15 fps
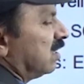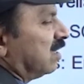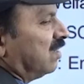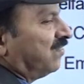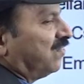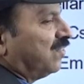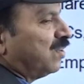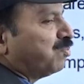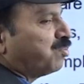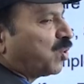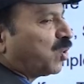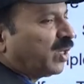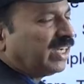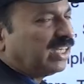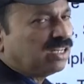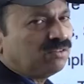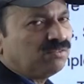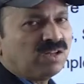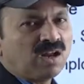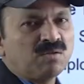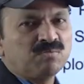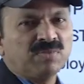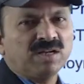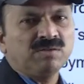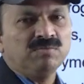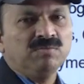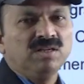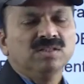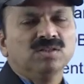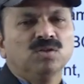If we protect
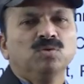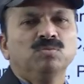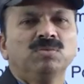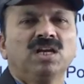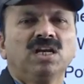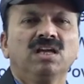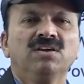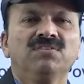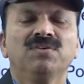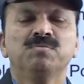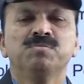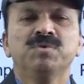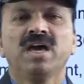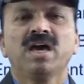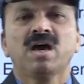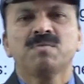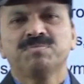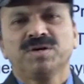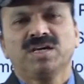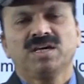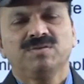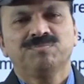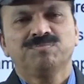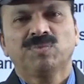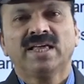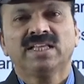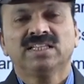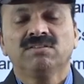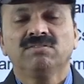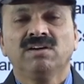environment, human life will be happy.
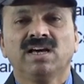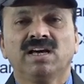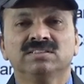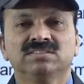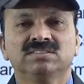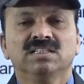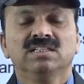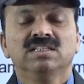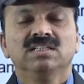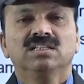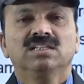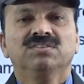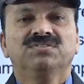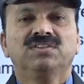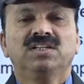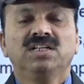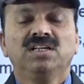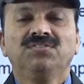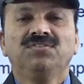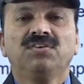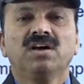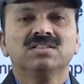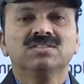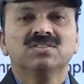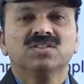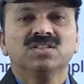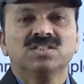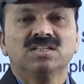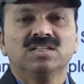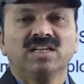Otherwise, if
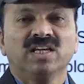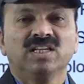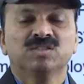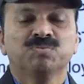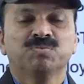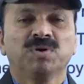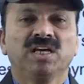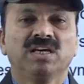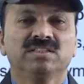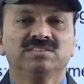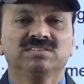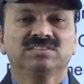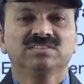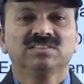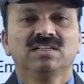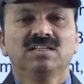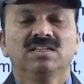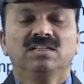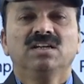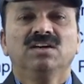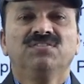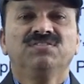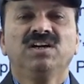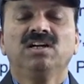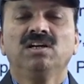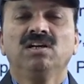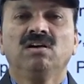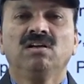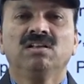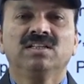deforestation takes place,
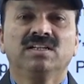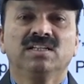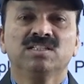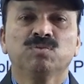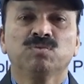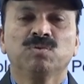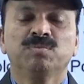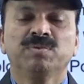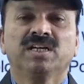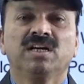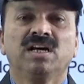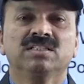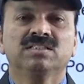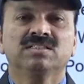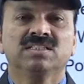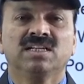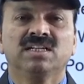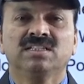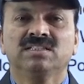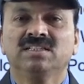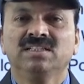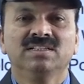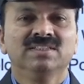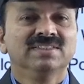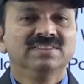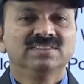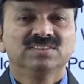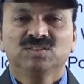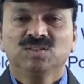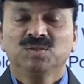definitely all the trees will be cut, and
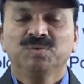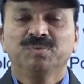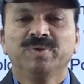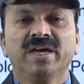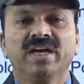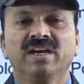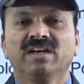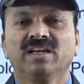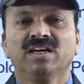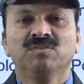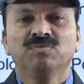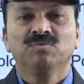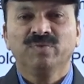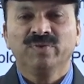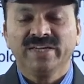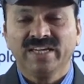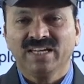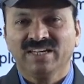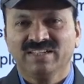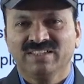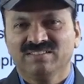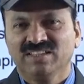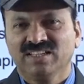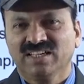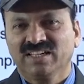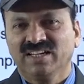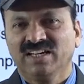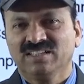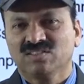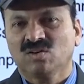so where can we
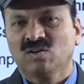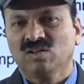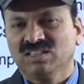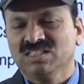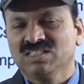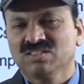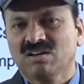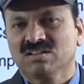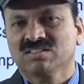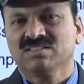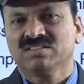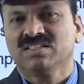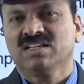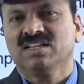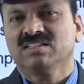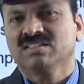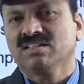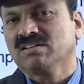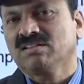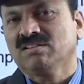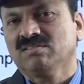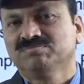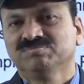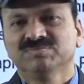get all these oxygen, etc.?